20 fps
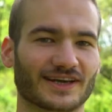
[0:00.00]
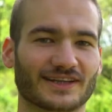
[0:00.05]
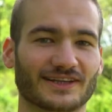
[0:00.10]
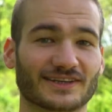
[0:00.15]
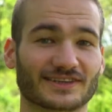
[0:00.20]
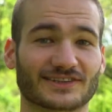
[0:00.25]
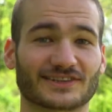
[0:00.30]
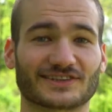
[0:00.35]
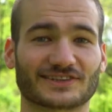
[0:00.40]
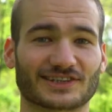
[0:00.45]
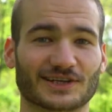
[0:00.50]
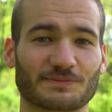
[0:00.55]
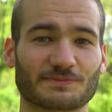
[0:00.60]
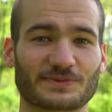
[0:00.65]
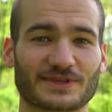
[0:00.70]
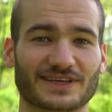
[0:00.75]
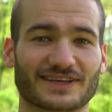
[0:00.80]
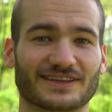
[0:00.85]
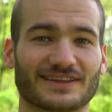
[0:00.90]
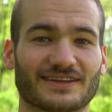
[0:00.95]
And this is
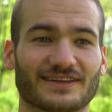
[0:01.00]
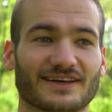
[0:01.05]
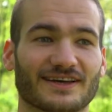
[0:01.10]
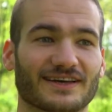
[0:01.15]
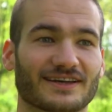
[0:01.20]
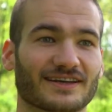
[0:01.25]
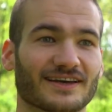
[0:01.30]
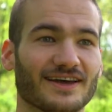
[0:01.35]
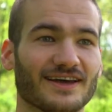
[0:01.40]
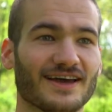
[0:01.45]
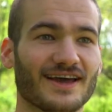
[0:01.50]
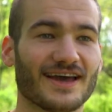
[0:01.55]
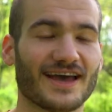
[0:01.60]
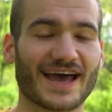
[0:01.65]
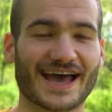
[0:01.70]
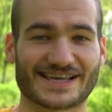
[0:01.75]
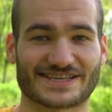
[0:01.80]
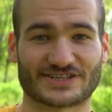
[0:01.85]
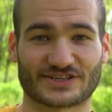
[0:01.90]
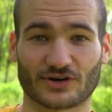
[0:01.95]
something that,
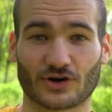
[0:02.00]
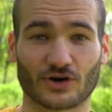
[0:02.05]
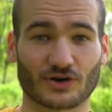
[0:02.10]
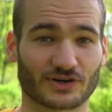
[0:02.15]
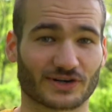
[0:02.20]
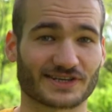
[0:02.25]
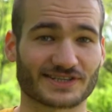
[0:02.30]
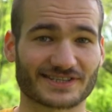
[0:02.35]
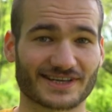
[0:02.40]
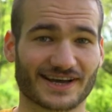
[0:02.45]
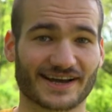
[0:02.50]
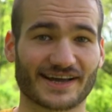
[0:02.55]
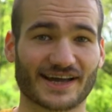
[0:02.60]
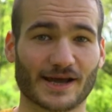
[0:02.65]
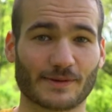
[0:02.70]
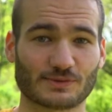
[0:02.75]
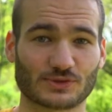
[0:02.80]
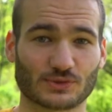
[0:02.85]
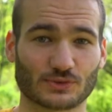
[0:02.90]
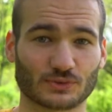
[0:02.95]
as an artist, I
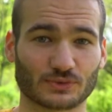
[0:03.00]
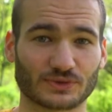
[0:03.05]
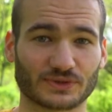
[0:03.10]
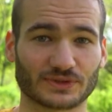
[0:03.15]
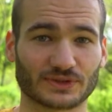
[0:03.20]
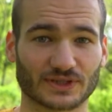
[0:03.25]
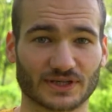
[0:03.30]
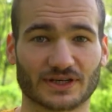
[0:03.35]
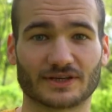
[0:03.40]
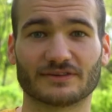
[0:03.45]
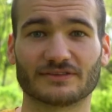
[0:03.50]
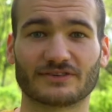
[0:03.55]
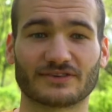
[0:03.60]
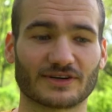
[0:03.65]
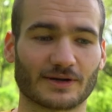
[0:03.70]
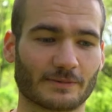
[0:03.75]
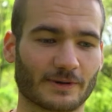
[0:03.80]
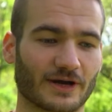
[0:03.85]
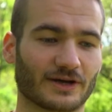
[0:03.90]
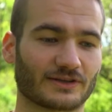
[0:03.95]
absolutely love
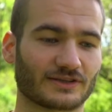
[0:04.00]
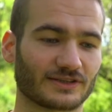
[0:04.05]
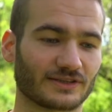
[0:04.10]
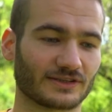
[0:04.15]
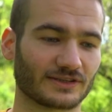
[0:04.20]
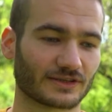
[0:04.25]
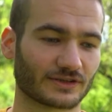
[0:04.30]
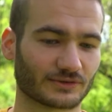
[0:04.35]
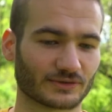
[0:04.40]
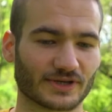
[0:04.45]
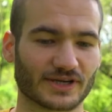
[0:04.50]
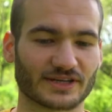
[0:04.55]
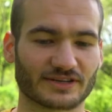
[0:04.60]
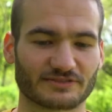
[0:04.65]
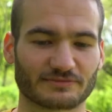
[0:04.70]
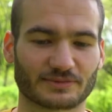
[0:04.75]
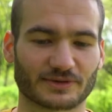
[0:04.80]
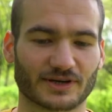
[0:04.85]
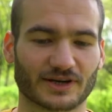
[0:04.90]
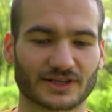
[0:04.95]
about the
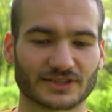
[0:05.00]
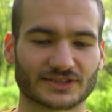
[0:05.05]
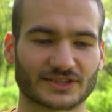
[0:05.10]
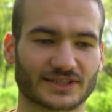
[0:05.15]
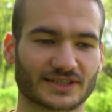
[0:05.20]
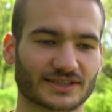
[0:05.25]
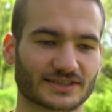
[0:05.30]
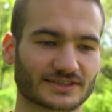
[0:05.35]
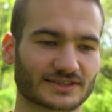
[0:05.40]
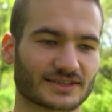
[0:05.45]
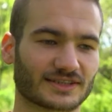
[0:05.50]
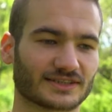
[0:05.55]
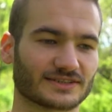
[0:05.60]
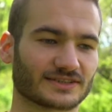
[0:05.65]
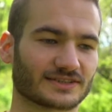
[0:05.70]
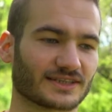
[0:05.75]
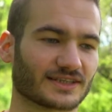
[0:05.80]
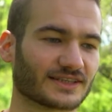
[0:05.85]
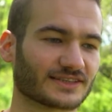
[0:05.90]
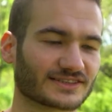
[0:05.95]
creative process,
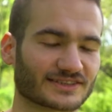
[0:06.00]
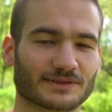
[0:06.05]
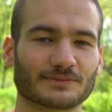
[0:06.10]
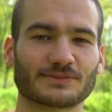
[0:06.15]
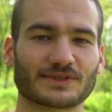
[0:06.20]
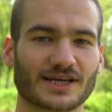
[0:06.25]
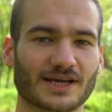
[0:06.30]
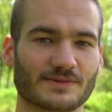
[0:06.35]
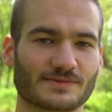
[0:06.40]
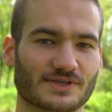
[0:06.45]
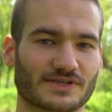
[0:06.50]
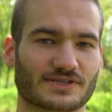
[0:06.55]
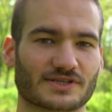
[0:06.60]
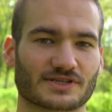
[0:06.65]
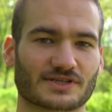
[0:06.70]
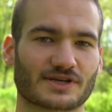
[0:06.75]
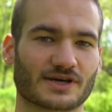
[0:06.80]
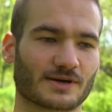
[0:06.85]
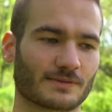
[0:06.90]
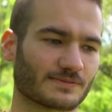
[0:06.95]
is that sometimes it
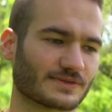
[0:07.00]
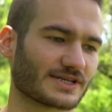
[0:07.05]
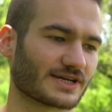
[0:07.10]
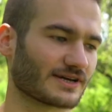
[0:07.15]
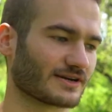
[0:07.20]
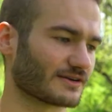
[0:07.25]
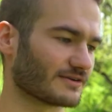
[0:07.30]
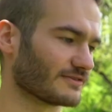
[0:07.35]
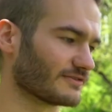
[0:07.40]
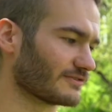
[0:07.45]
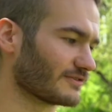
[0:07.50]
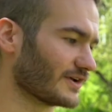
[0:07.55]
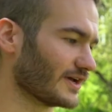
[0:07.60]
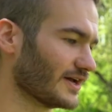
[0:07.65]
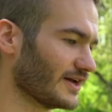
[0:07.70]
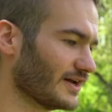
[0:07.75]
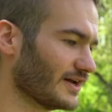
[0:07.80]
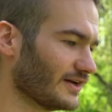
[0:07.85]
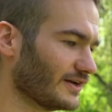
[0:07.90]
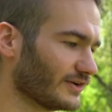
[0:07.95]
just comes out of
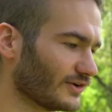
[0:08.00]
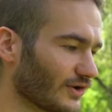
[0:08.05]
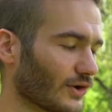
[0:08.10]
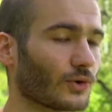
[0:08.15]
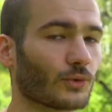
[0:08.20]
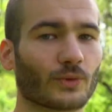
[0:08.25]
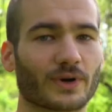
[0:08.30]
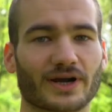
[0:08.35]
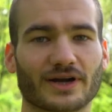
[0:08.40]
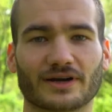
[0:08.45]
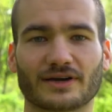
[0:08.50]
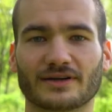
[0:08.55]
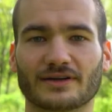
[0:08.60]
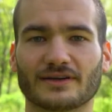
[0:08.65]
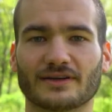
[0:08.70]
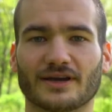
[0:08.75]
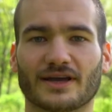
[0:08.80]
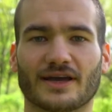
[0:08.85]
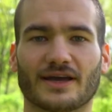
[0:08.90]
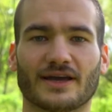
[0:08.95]
nowhere
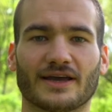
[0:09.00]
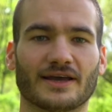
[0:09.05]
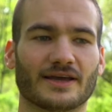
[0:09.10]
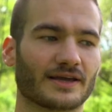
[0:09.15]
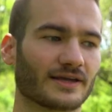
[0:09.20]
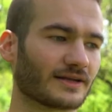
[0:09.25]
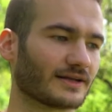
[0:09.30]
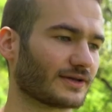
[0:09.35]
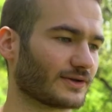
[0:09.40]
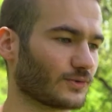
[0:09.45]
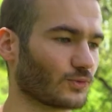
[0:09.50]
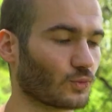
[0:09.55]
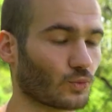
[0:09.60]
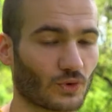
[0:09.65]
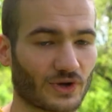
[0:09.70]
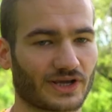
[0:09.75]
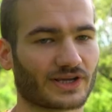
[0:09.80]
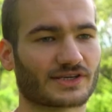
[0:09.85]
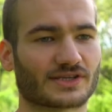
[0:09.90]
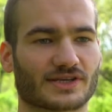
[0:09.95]
and it
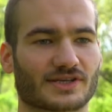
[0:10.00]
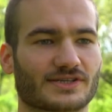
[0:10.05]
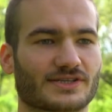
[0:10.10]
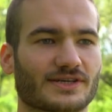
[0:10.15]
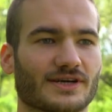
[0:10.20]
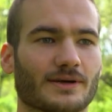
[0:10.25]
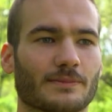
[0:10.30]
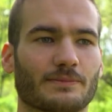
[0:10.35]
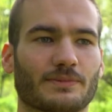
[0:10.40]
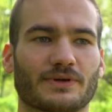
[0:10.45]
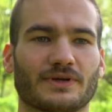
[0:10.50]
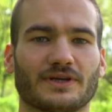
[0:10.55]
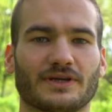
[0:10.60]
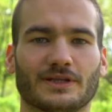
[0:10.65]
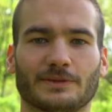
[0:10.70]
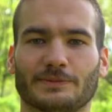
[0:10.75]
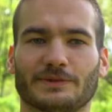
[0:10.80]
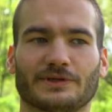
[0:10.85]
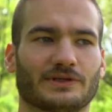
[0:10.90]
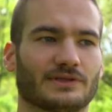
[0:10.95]
wakes us up
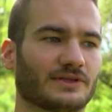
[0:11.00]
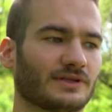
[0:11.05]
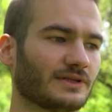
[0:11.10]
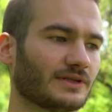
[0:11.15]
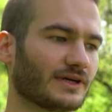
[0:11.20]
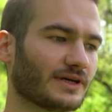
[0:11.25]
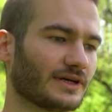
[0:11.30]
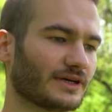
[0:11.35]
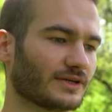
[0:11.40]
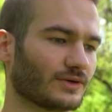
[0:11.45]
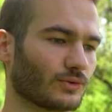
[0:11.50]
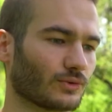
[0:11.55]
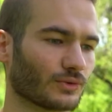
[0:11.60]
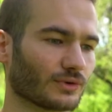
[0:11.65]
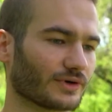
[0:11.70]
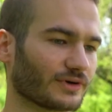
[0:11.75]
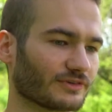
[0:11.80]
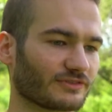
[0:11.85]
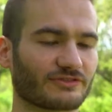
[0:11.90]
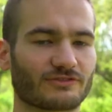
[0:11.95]
in the middle of the night,
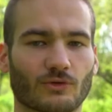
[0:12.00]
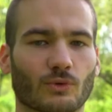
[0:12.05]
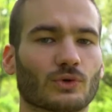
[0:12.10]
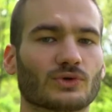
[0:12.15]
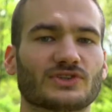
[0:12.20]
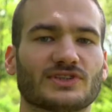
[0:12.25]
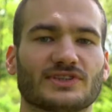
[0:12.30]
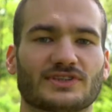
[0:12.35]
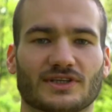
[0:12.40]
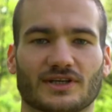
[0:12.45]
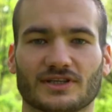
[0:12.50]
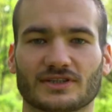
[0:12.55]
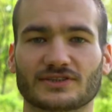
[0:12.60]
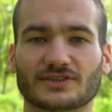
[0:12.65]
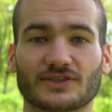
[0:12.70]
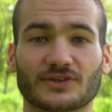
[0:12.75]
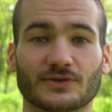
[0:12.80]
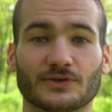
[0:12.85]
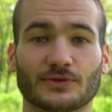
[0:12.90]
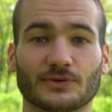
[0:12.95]
or it forces us
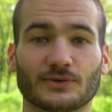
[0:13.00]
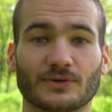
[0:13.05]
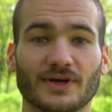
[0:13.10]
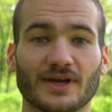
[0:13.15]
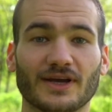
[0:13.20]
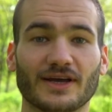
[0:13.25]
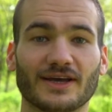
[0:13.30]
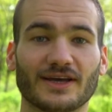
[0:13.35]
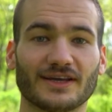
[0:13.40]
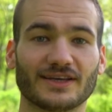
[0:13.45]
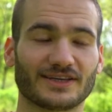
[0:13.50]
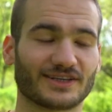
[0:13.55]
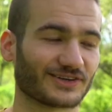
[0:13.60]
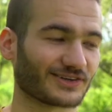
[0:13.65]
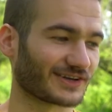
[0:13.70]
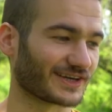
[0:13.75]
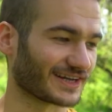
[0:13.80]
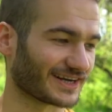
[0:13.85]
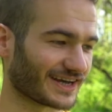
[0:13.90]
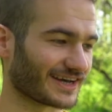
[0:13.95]
to, you know,
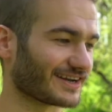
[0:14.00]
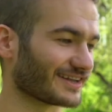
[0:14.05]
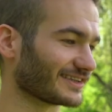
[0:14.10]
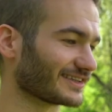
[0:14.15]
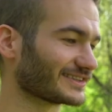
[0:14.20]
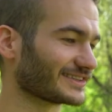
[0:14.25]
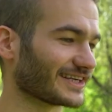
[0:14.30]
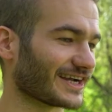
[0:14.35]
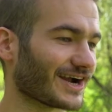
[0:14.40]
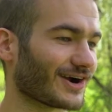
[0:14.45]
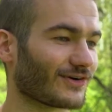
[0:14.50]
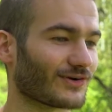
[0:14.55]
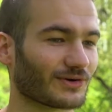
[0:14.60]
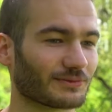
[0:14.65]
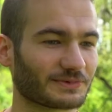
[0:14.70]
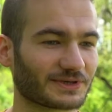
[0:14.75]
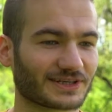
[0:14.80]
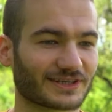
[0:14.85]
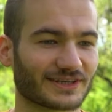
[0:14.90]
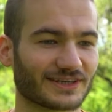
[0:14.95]
get out of the shower
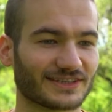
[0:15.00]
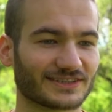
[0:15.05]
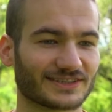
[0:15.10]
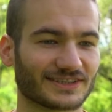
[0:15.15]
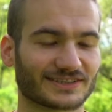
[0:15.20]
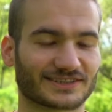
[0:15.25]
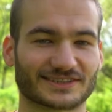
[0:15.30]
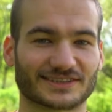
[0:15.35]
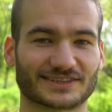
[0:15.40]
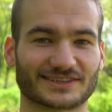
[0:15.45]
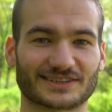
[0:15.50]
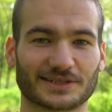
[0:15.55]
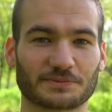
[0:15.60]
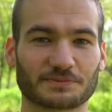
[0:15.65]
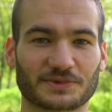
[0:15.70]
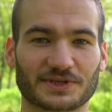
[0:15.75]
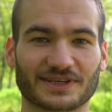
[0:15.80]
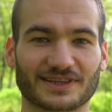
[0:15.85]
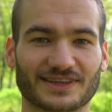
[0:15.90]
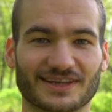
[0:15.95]
because it's just
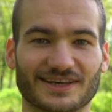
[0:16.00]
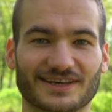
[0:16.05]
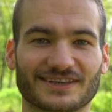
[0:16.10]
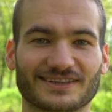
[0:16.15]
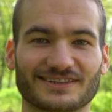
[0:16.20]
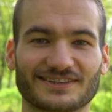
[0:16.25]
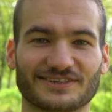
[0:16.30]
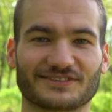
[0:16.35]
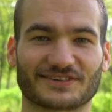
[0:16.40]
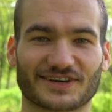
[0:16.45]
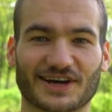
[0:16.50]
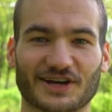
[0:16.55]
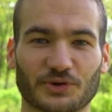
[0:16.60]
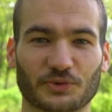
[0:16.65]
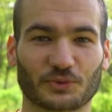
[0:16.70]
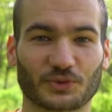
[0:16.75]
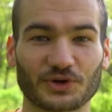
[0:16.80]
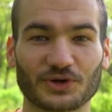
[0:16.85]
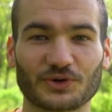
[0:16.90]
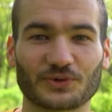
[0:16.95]
something that you've got to
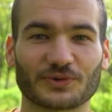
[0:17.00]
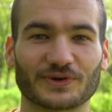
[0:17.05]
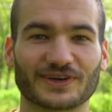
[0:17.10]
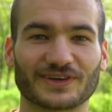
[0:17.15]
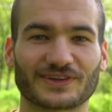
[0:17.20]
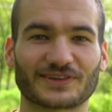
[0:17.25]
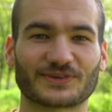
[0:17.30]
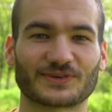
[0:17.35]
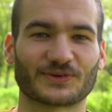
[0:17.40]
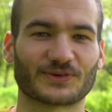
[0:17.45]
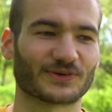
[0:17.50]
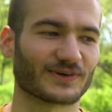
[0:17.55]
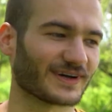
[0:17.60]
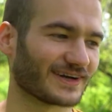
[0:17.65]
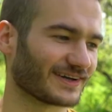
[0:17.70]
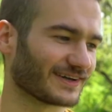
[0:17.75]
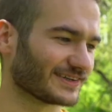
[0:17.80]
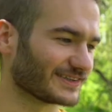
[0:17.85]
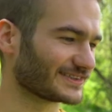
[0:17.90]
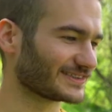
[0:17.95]
work with, or
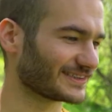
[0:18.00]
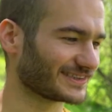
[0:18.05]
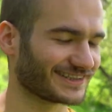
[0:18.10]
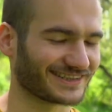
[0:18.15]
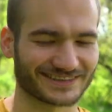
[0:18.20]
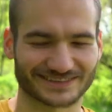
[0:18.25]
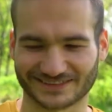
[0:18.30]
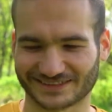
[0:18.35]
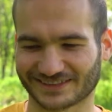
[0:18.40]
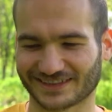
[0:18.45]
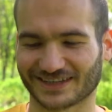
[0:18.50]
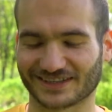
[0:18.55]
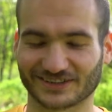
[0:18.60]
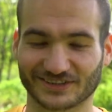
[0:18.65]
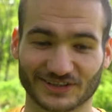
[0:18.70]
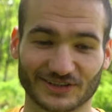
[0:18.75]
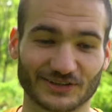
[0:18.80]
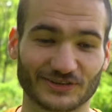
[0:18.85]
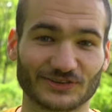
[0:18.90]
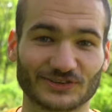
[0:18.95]
else it just kind of
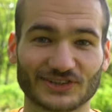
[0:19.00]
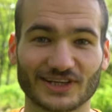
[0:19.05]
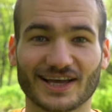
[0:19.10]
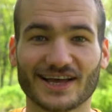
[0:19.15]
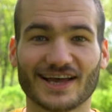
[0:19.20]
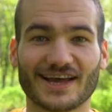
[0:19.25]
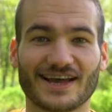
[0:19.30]
goes.